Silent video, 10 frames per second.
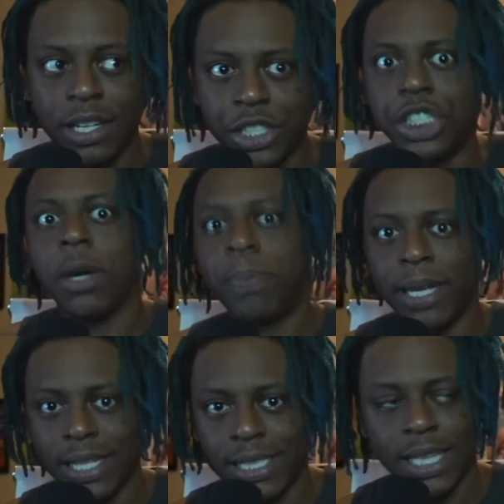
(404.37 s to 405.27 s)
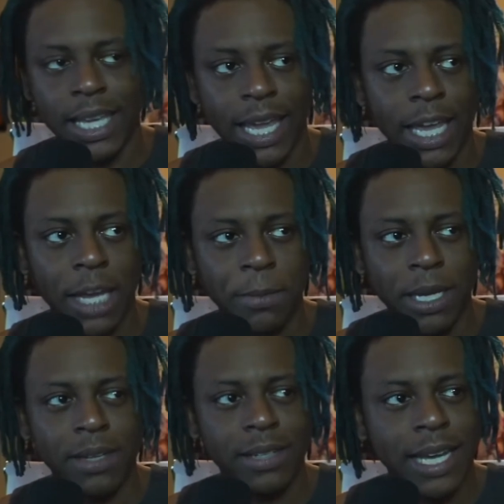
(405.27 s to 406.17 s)
jumping into the game
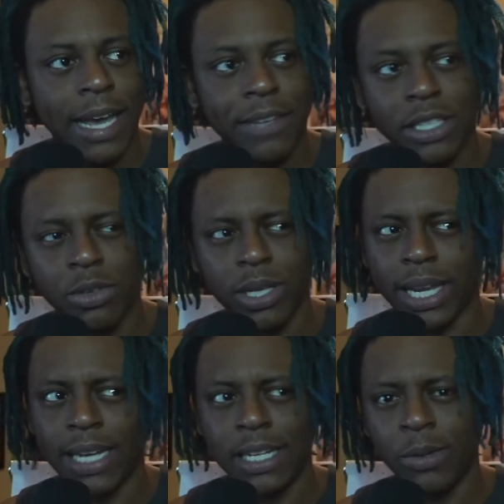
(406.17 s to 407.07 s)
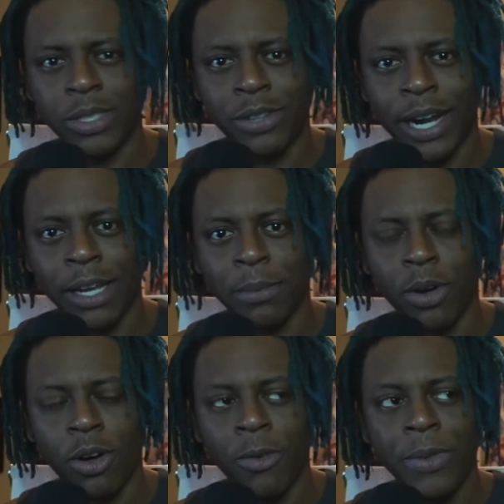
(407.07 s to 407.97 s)
and diving into it like I did with Dragon
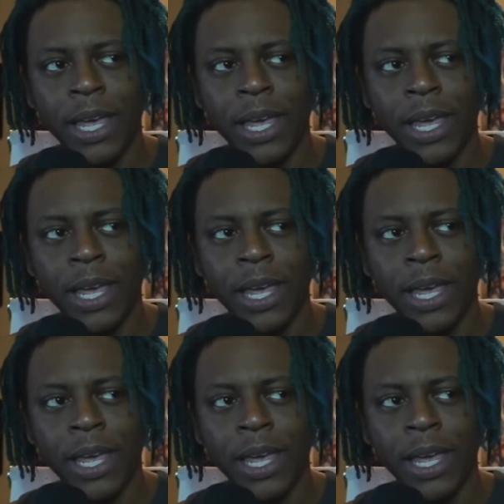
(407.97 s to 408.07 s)
Ball.